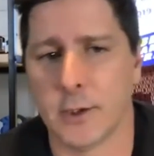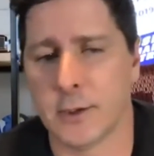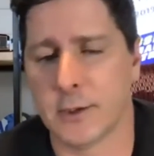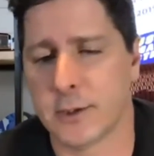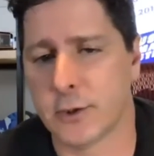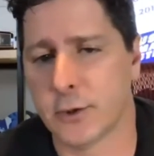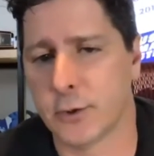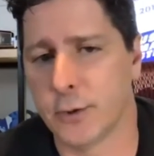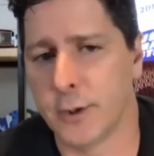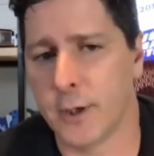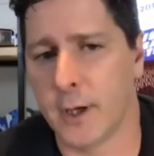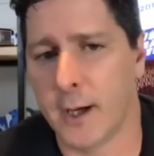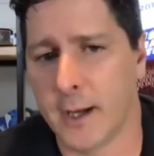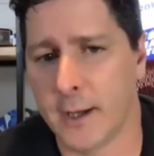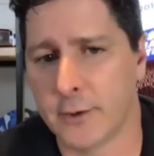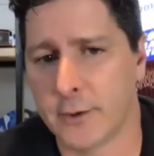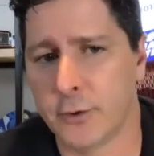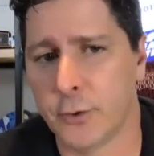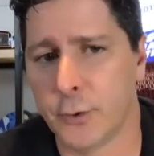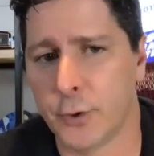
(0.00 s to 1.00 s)

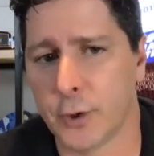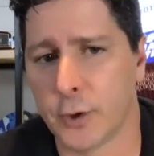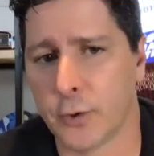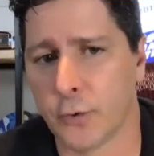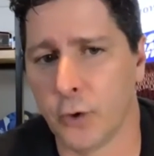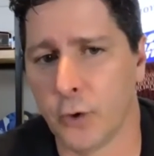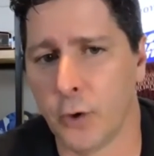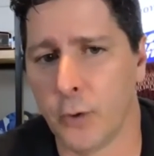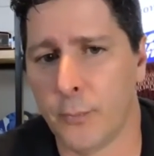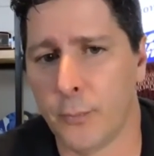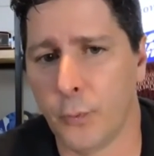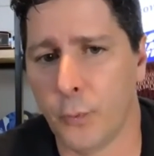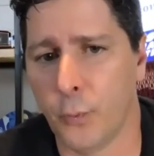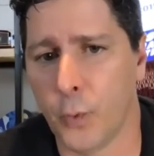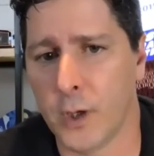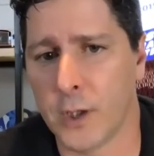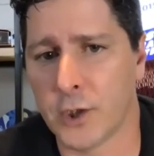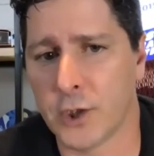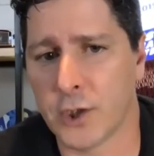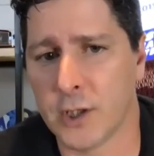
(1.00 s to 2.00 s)
the group,
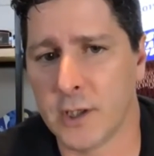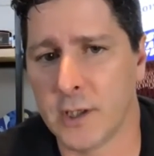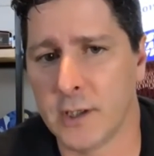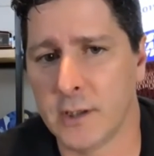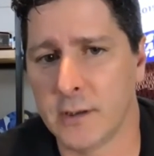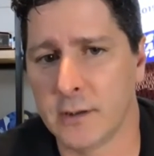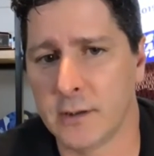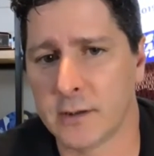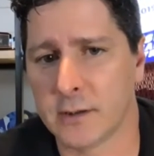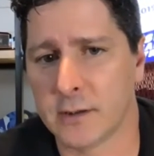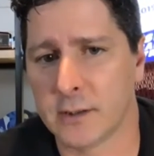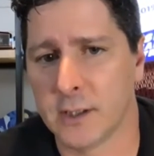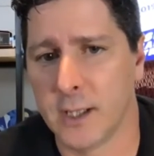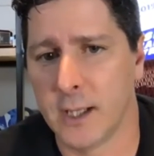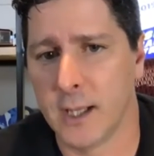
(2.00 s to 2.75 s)
which is,